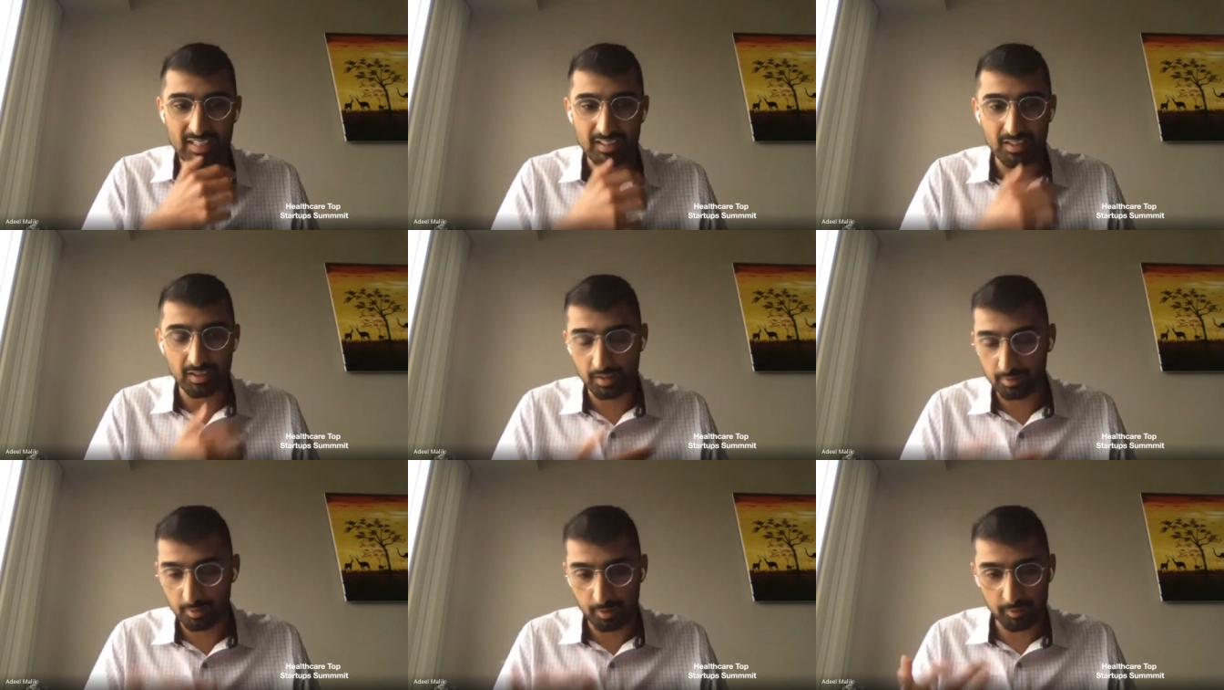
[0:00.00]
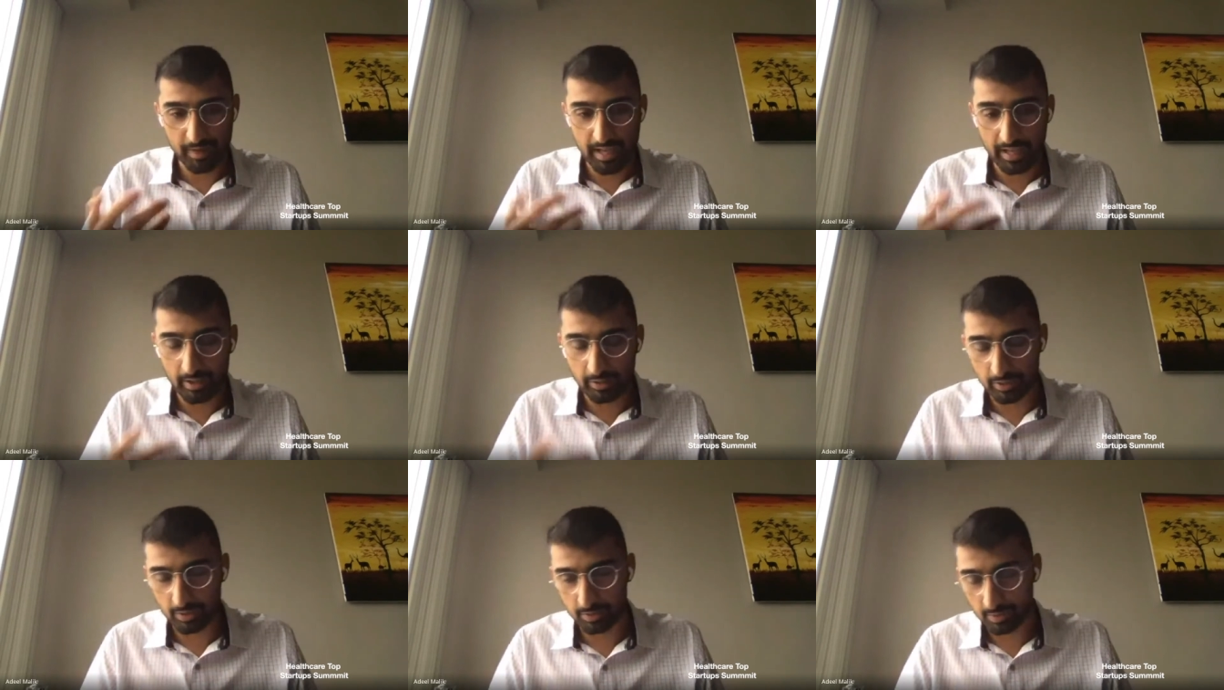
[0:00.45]
deliver
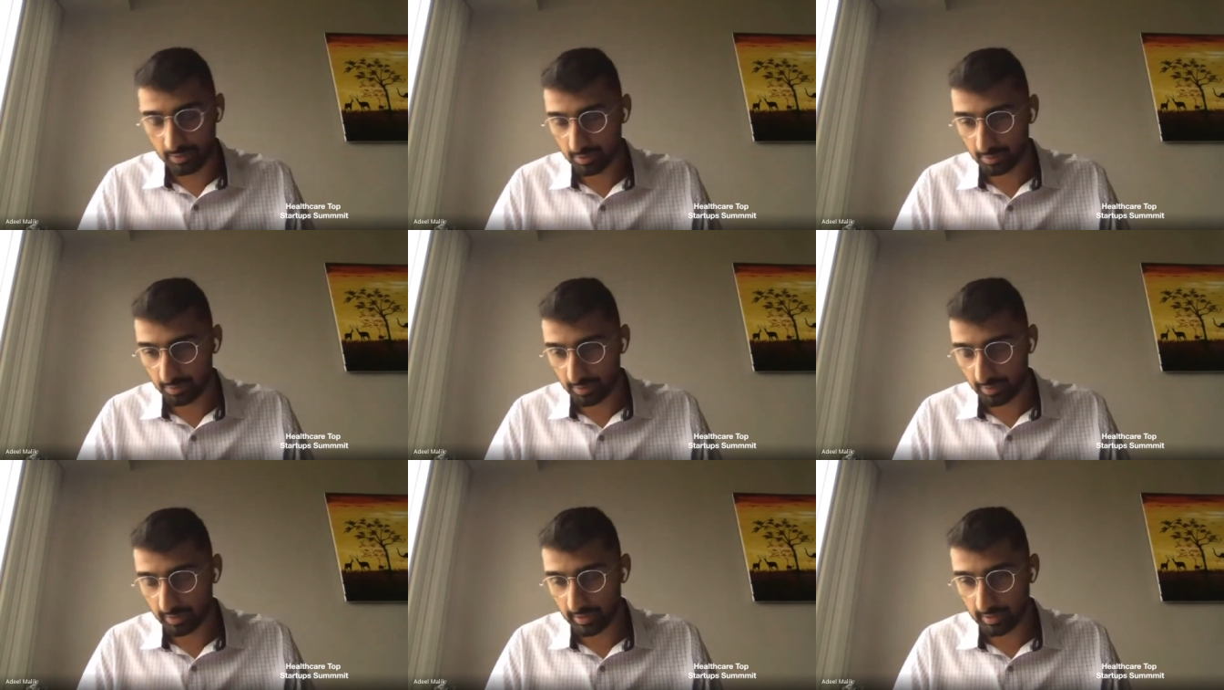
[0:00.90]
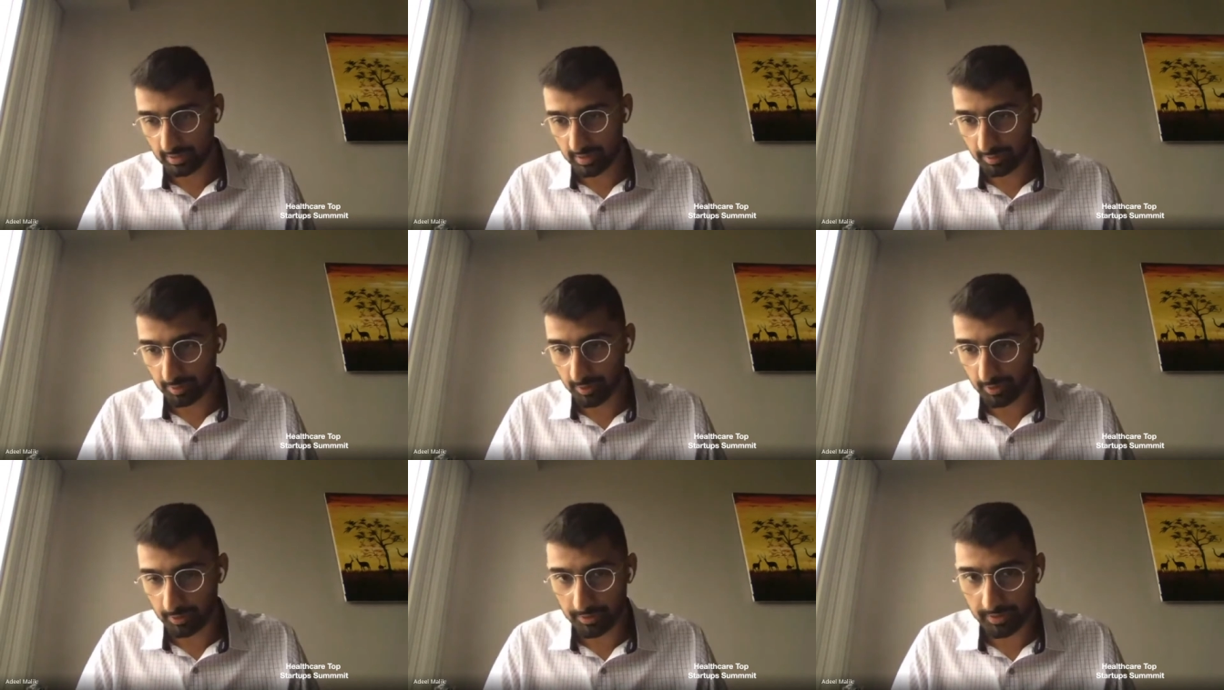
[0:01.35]
value in a really
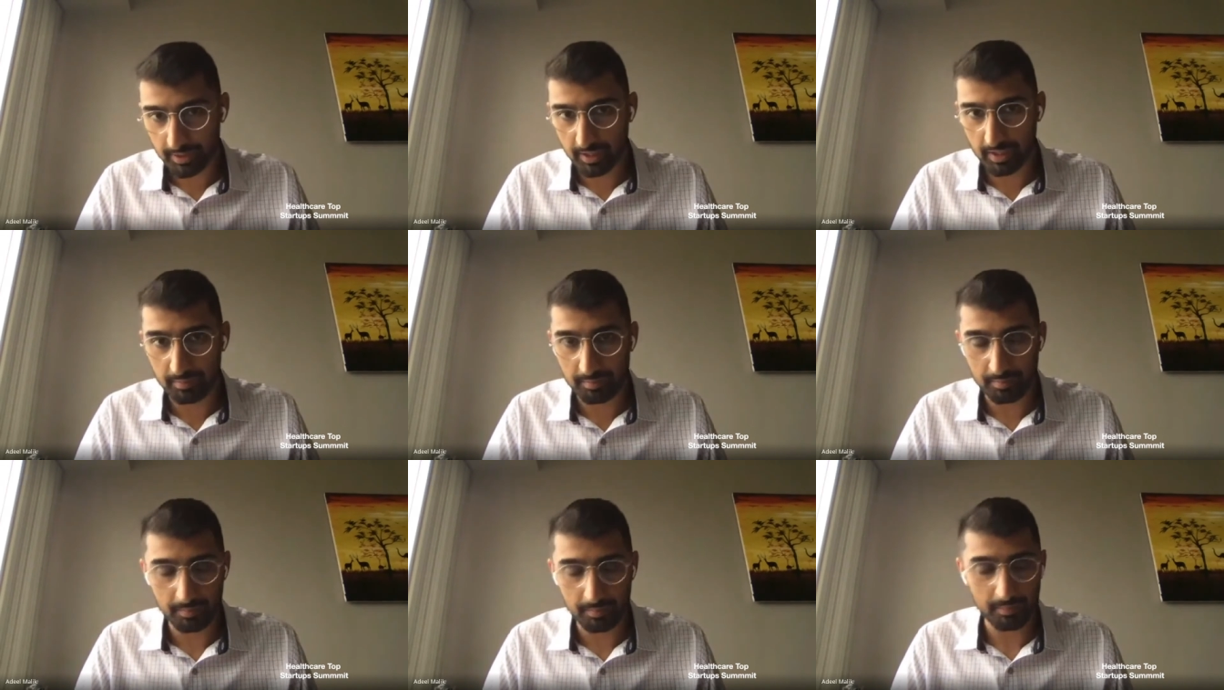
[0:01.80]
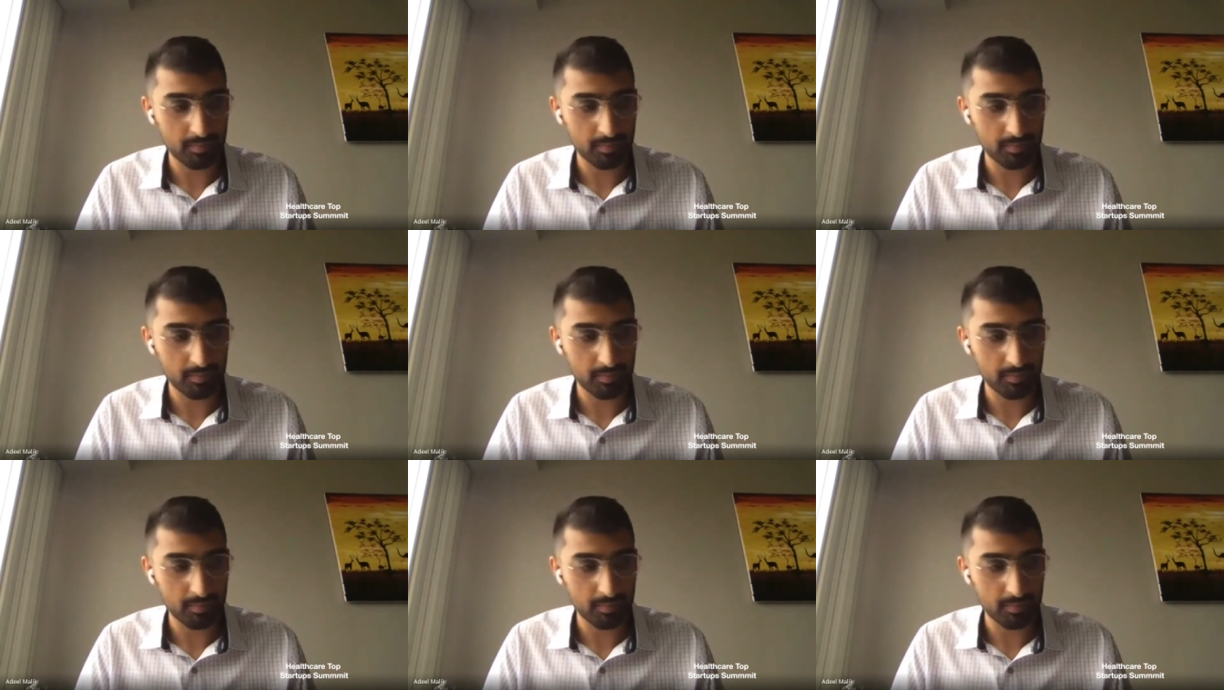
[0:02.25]
difficult time.